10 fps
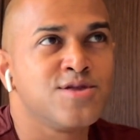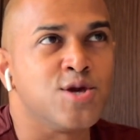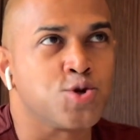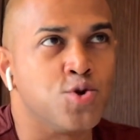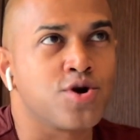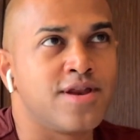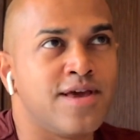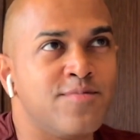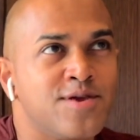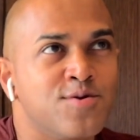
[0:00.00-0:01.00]
Did you look at
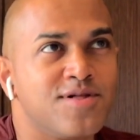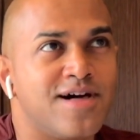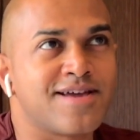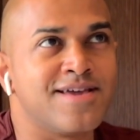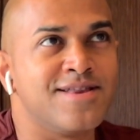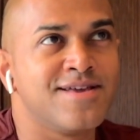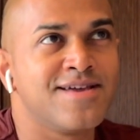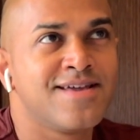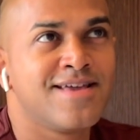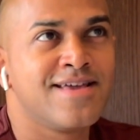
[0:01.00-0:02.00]
him and you were like, "You need,
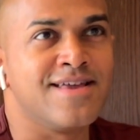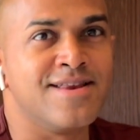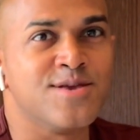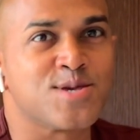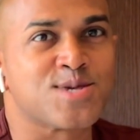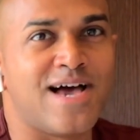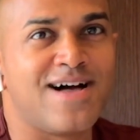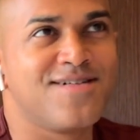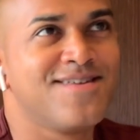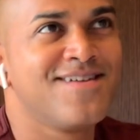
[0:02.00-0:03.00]
he needs the
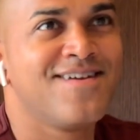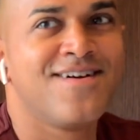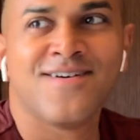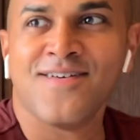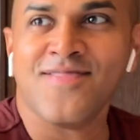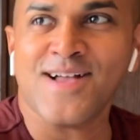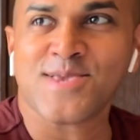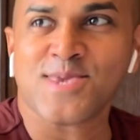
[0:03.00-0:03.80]
salad"? That